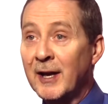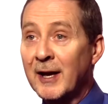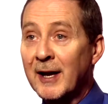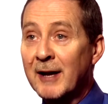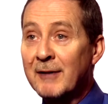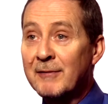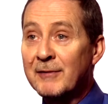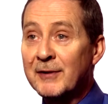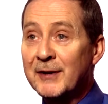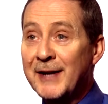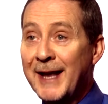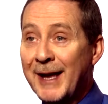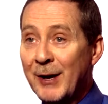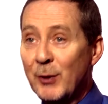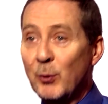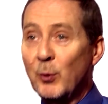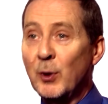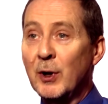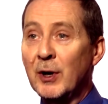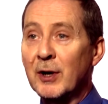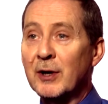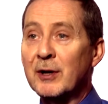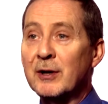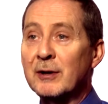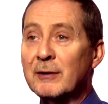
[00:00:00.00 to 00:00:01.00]
I have a
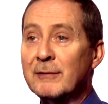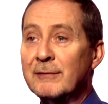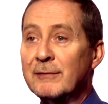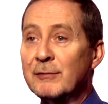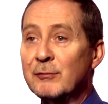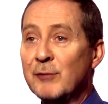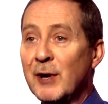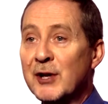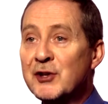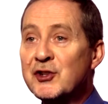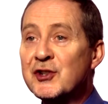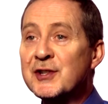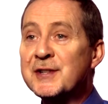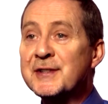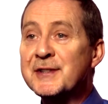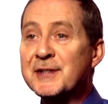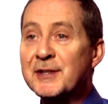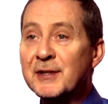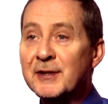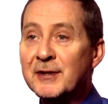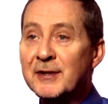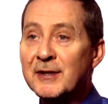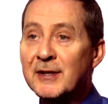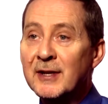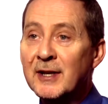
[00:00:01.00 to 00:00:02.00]
network of
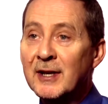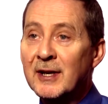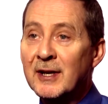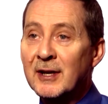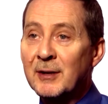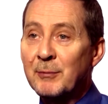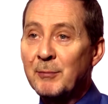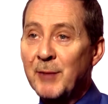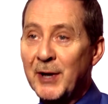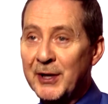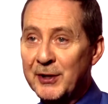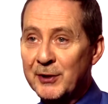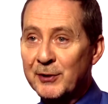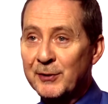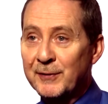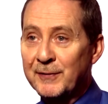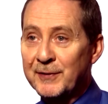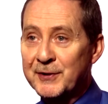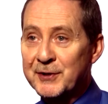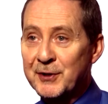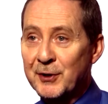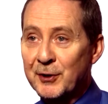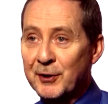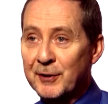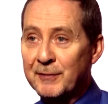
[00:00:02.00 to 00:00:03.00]
registered medical
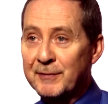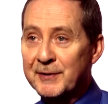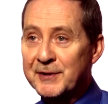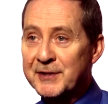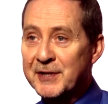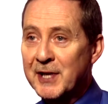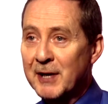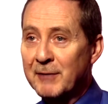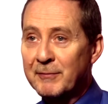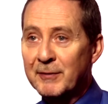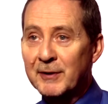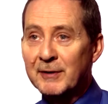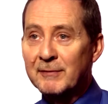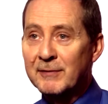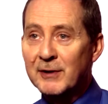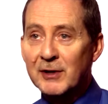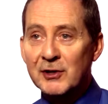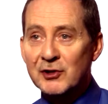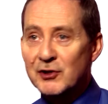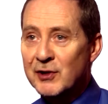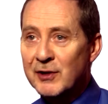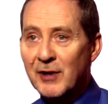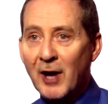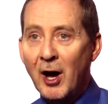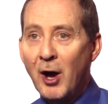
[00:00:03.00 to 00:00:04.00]
photographers covering
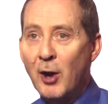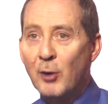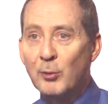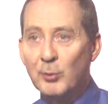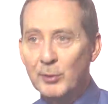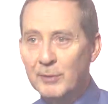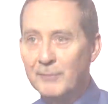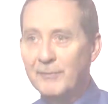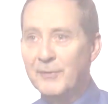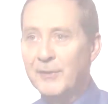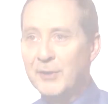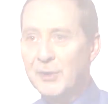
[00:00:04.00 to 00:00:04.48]
virtually the whole of